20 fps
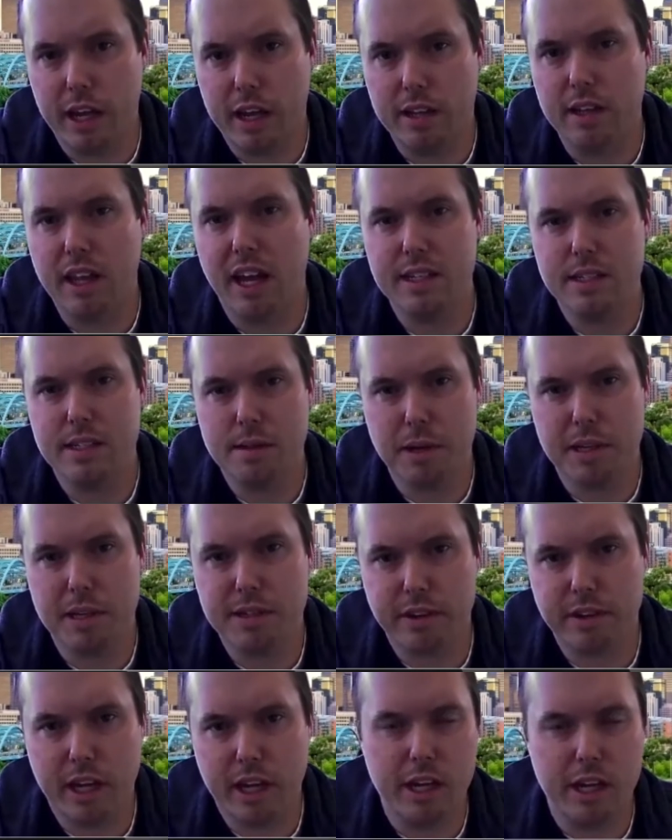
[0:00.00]
light
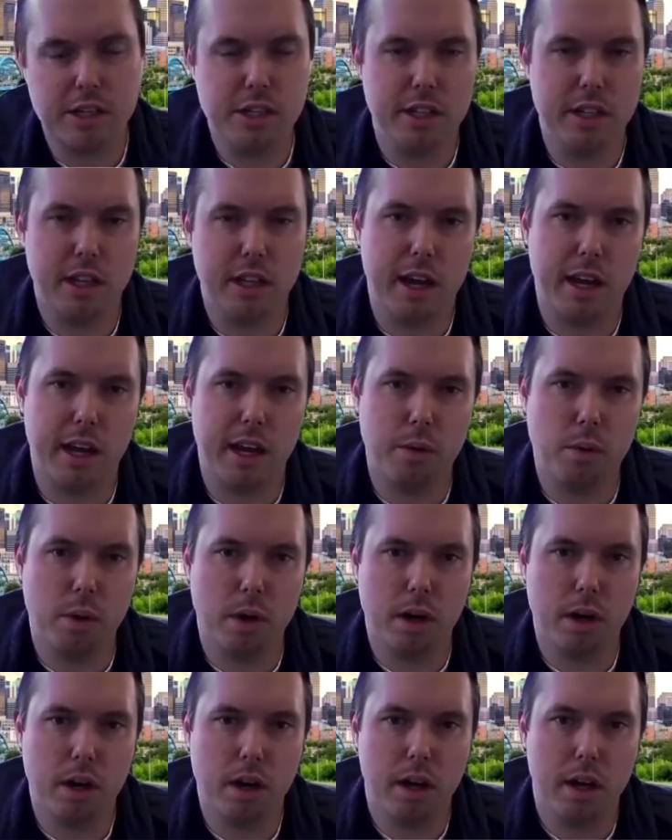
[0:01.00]
specification lighting
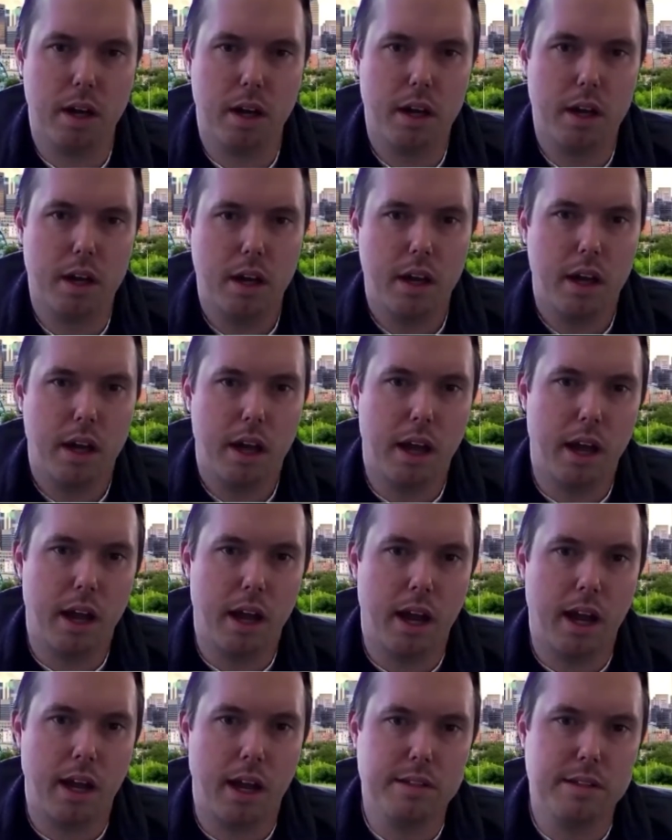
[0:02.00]
work,
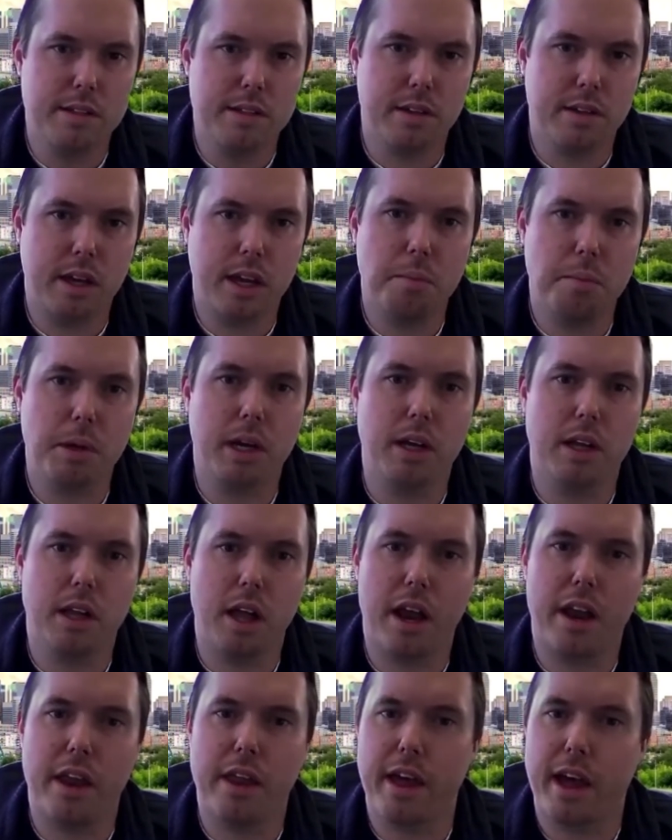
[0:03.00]
and still keeping a
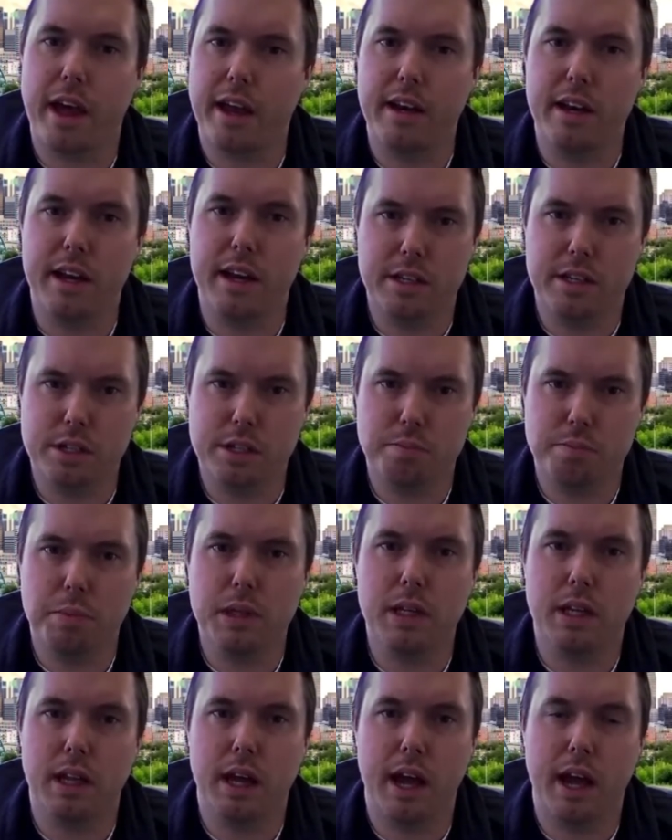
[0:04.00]
lot of that niche
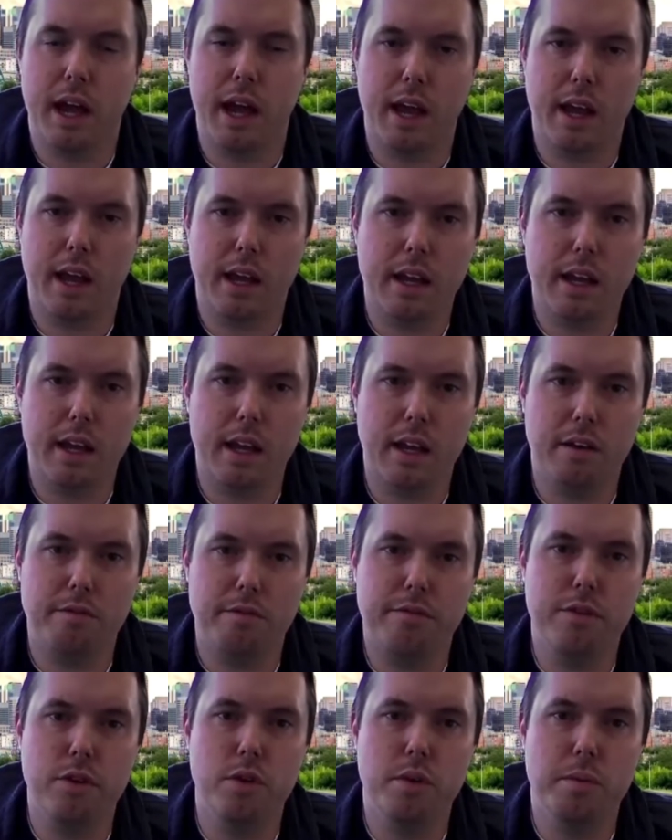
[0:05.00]
play in
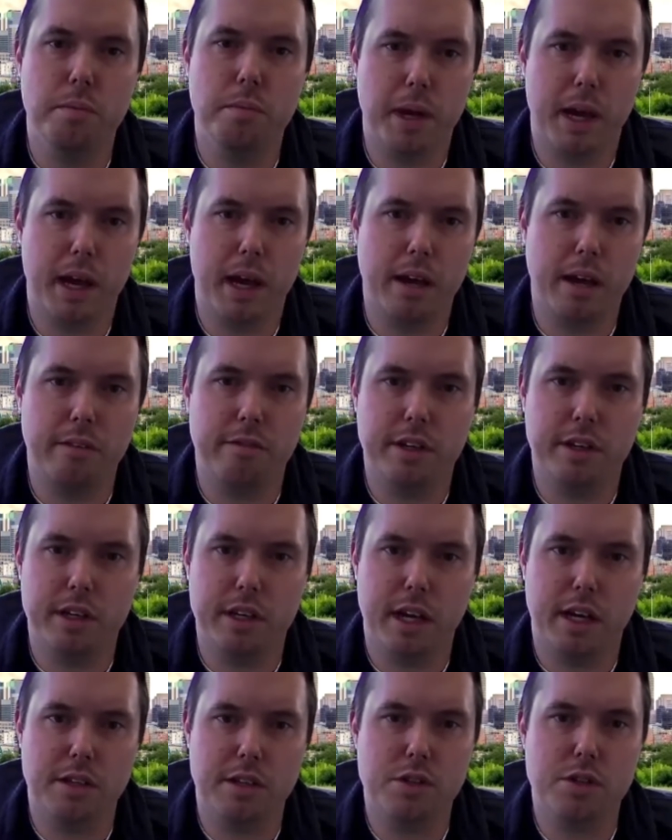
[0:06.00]
food and bev,
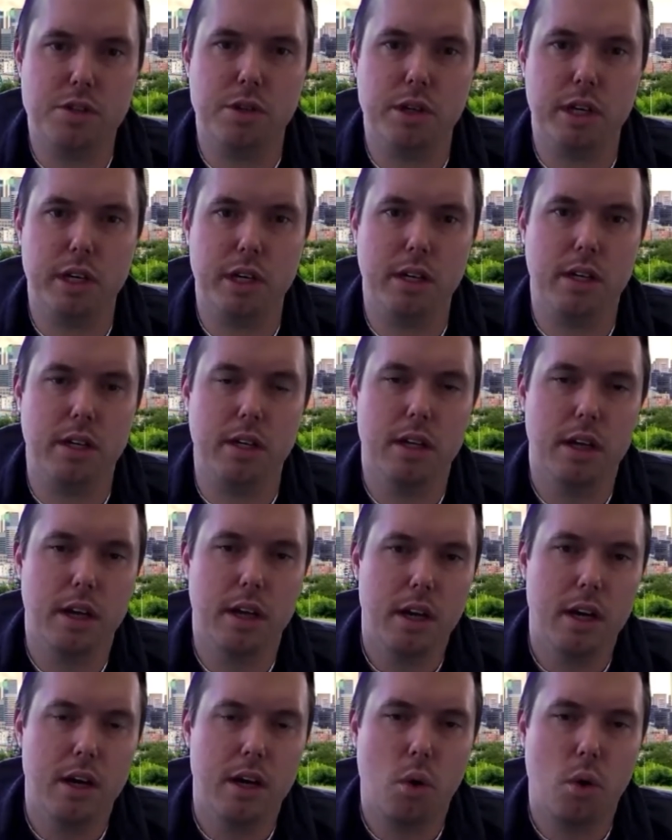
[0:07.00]
industrial,
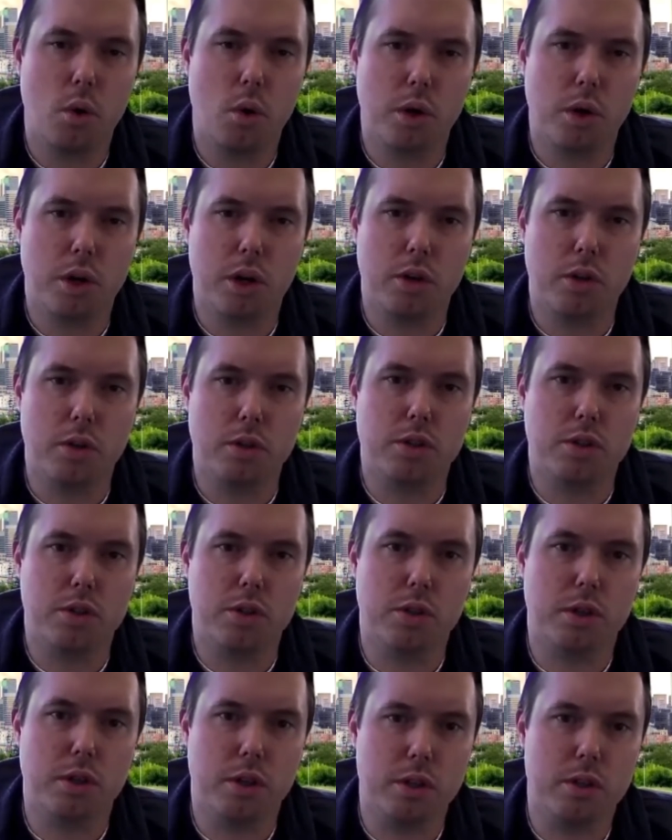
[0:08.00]

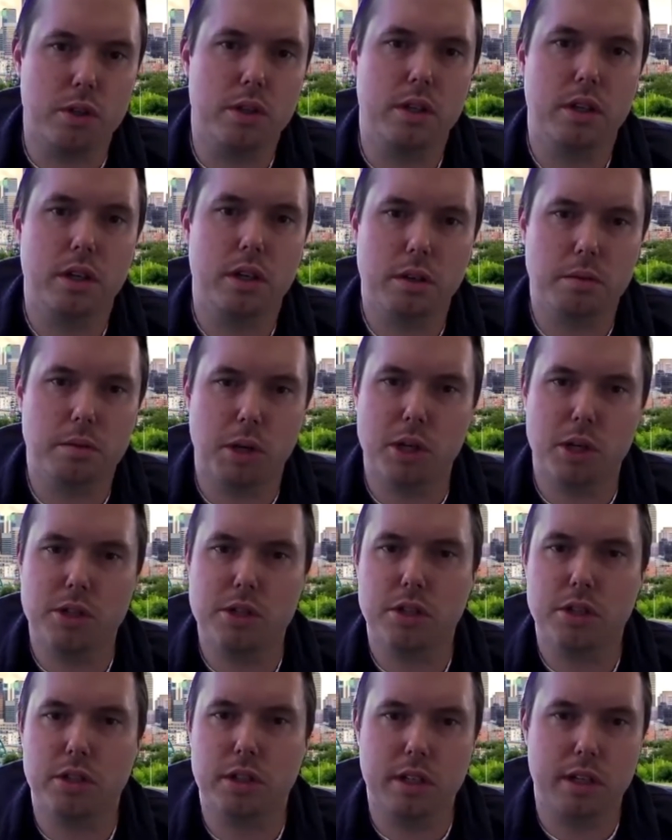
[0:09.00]
horticultural,
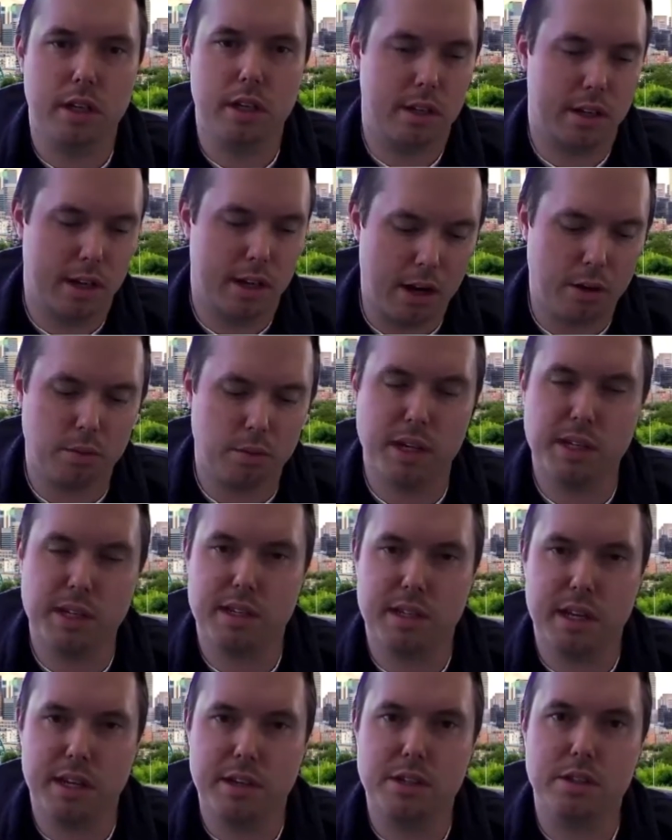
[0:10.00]
commercial, and now
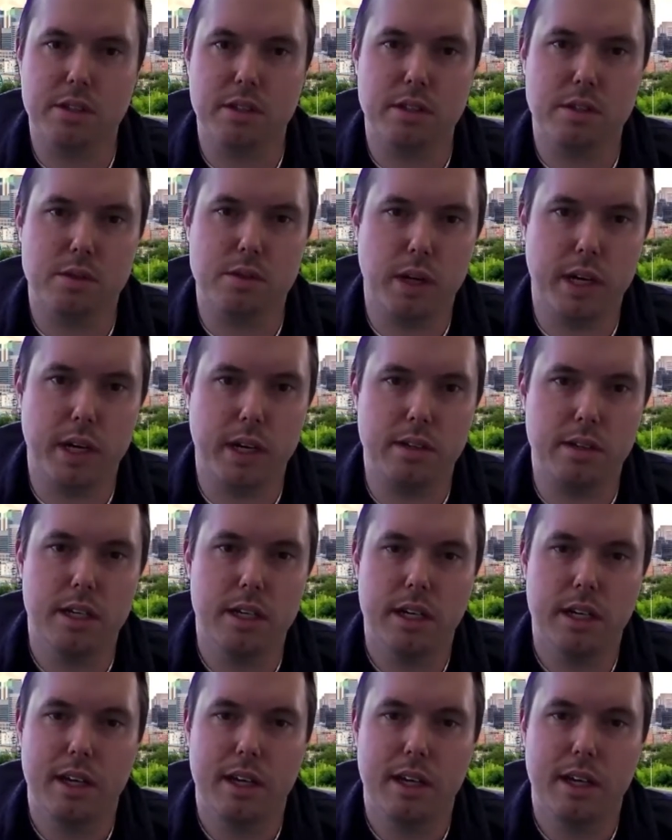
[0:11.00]
residential as well.